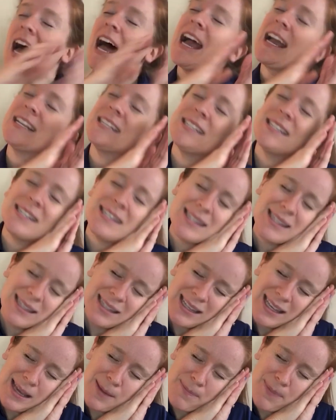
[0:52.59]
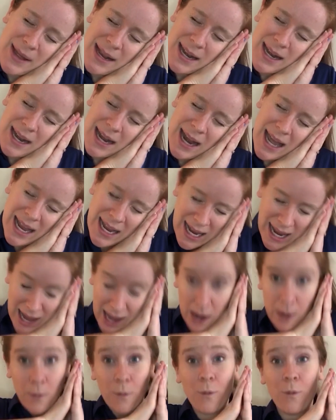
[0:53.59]
I sleep at night,
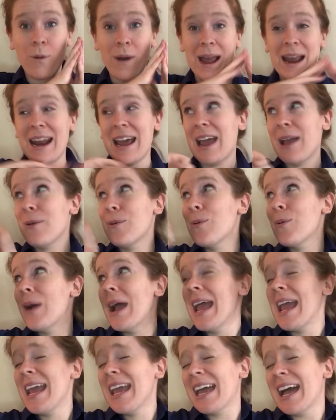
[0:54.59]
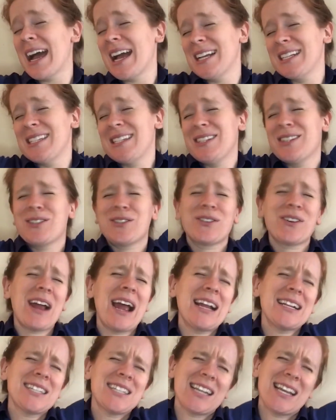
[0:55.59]
and when I wake, I
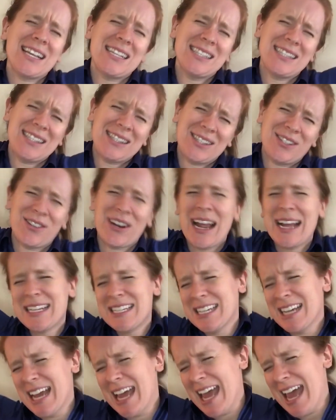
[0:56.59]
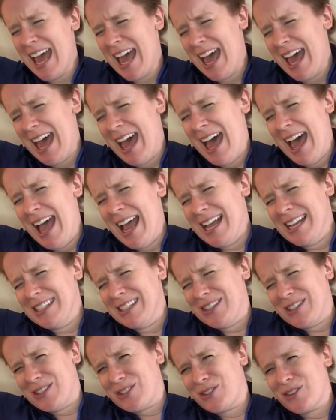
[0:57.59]
stretch and stretch
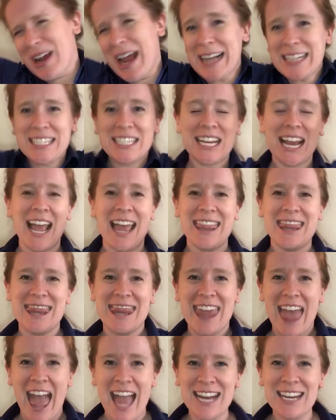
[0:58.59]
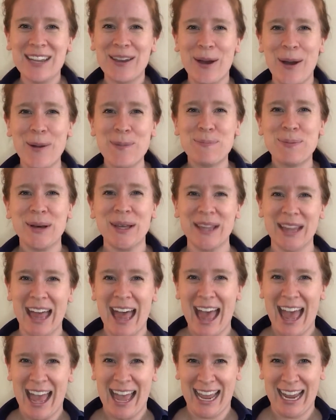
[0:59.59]
and stretch and then go
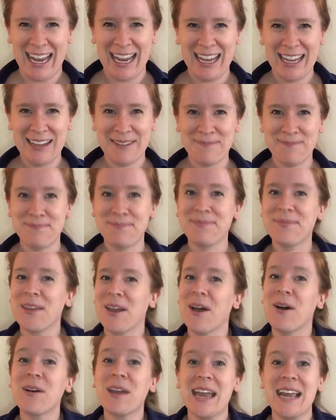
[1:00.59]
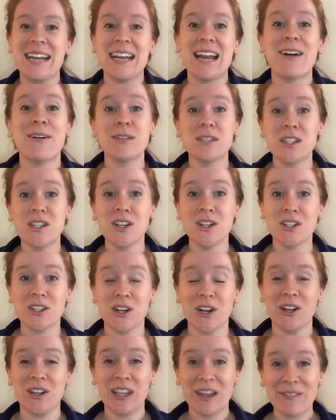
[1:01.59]
play. Okay, now it's your
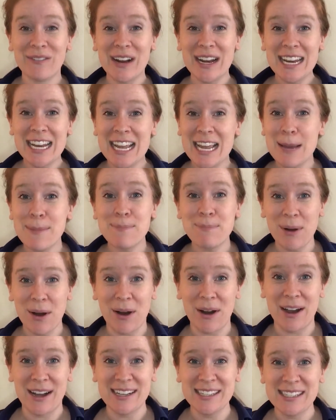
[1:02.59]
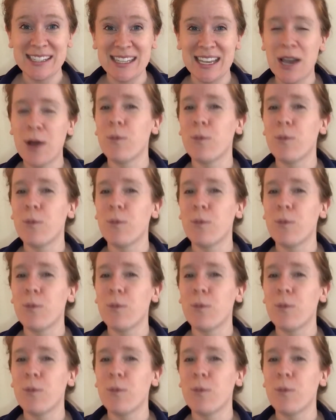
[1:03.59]
turn. Get ready to hit pause.